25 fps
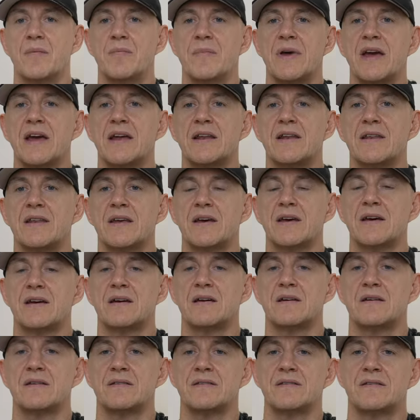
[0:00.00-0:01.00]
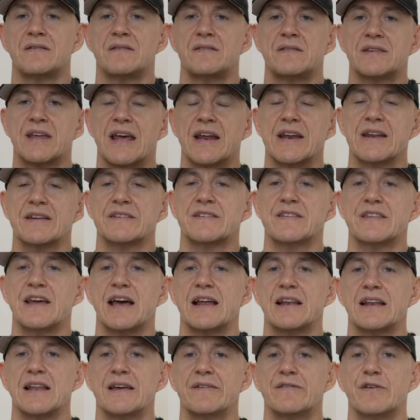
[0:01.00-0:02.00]
And then the getting to
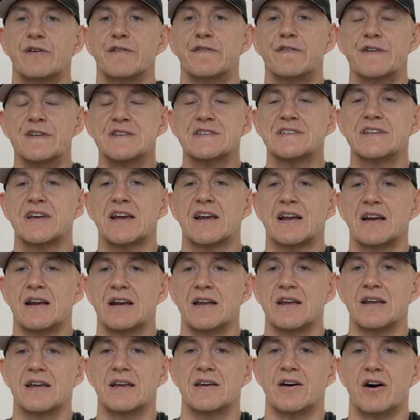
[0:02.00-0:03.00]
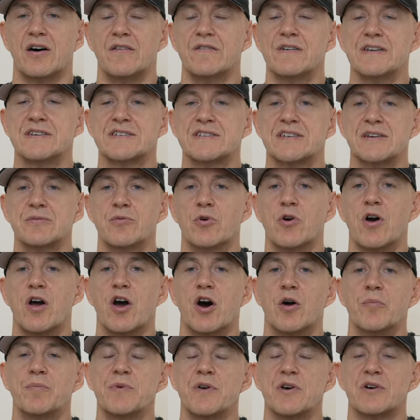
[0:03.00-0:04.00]
that level physically obviously will
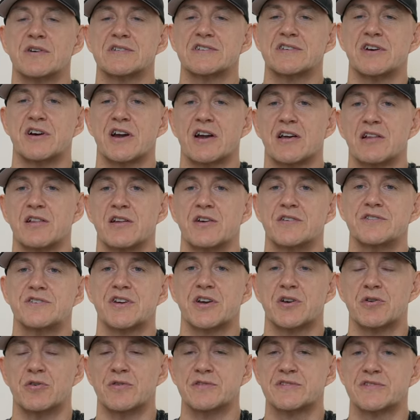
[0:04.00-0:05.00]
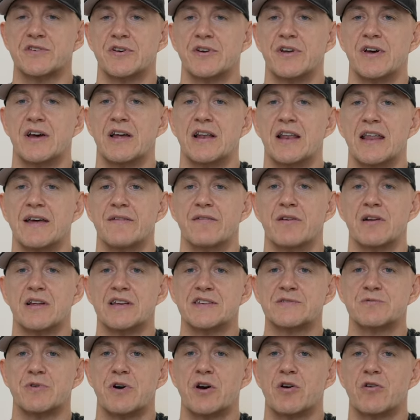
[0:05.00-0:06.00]
help your psychological sort of level
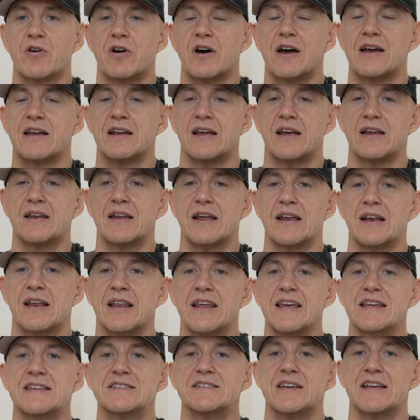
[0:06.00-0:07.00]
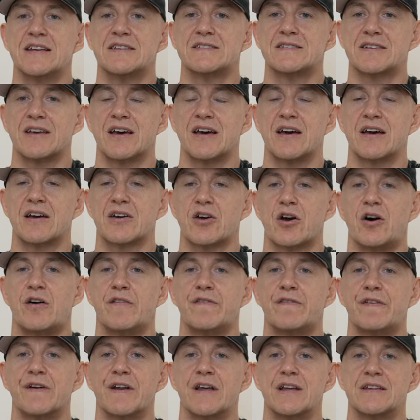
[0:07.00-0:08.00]
as well, right? It, it leads into
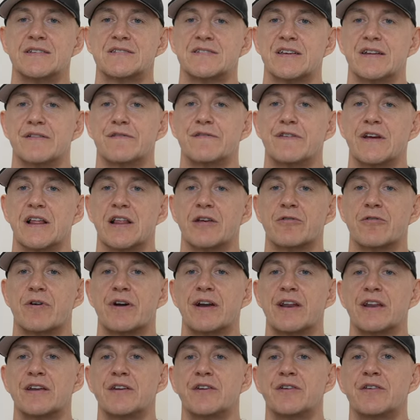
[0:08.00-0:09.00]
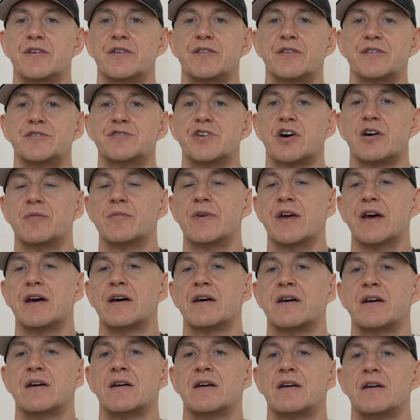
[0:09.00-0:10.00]
confidence and feeling ready to do the job,
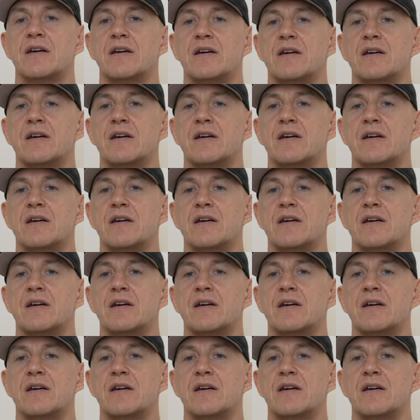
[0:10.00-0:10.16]
yeah.